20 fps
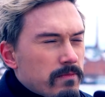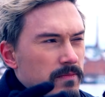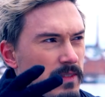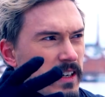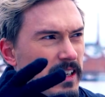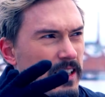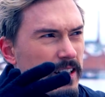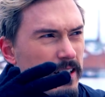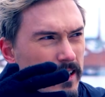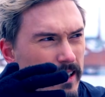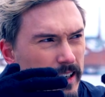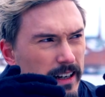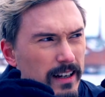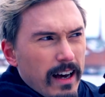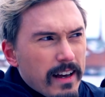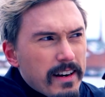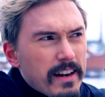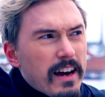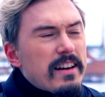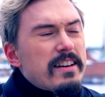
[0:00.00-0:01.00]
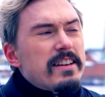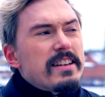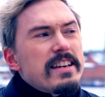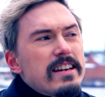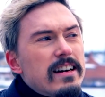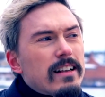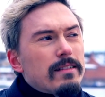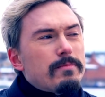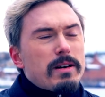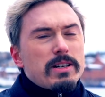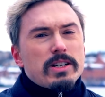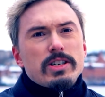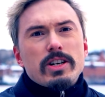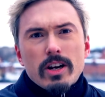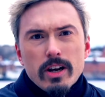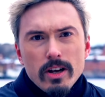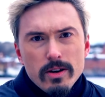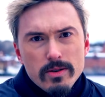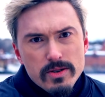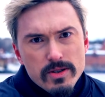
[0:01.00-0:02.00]
like an ideal, much
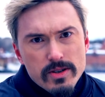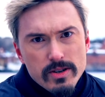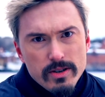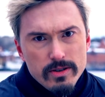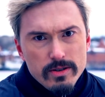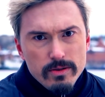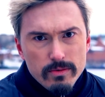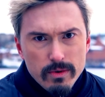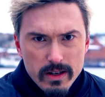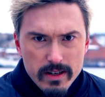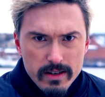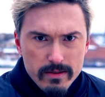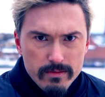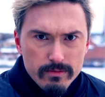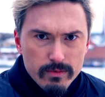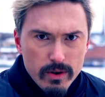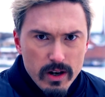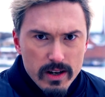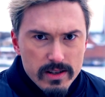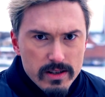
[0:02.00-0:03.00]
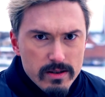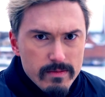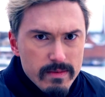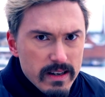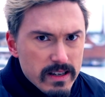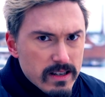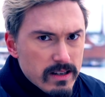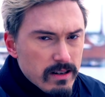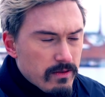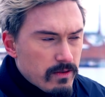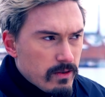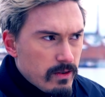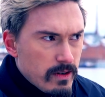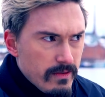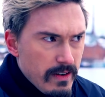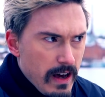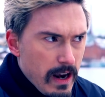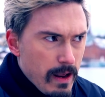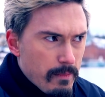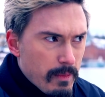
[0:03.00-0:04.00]
closer to what it was to be a software
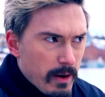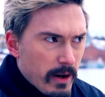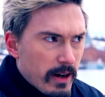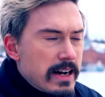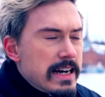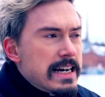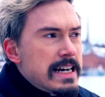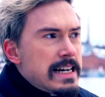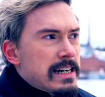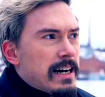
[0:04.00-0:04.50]
developer.